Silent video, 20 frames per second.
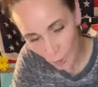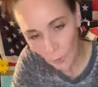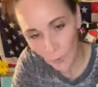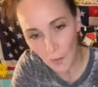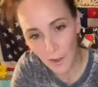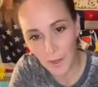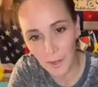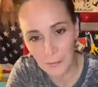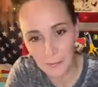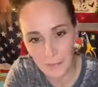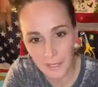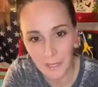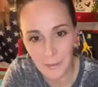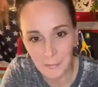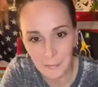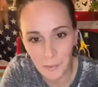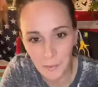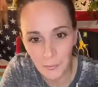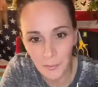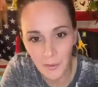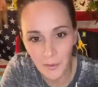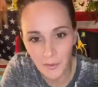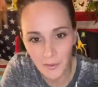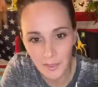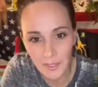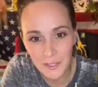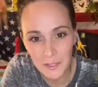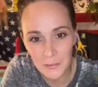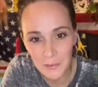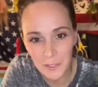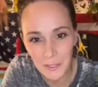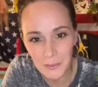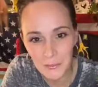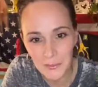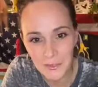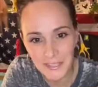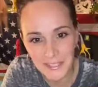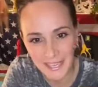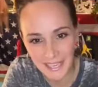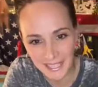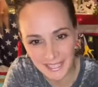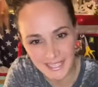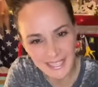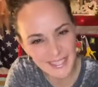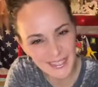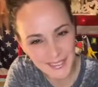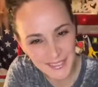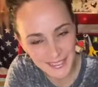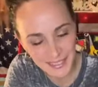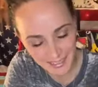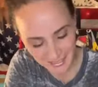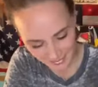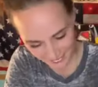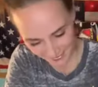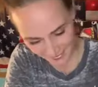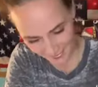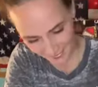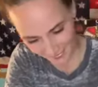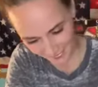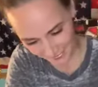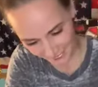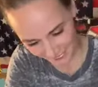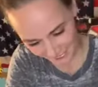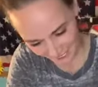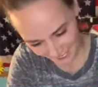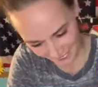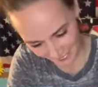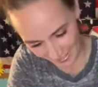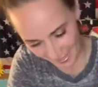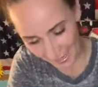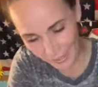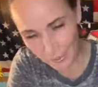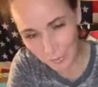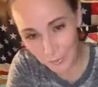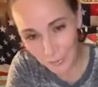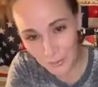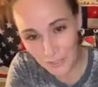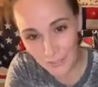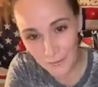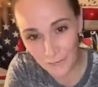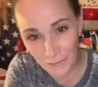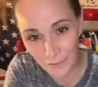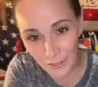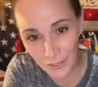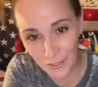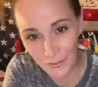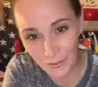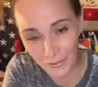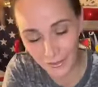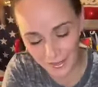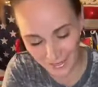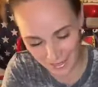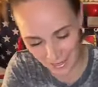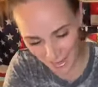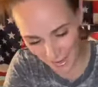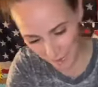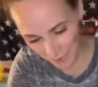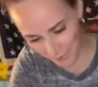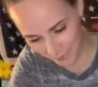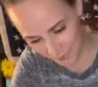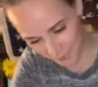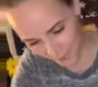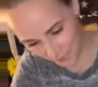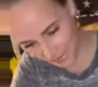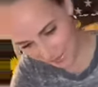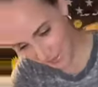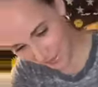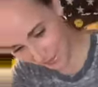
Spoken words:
Oh, I made up the word. That's what you were saying. See? I usually figure it out,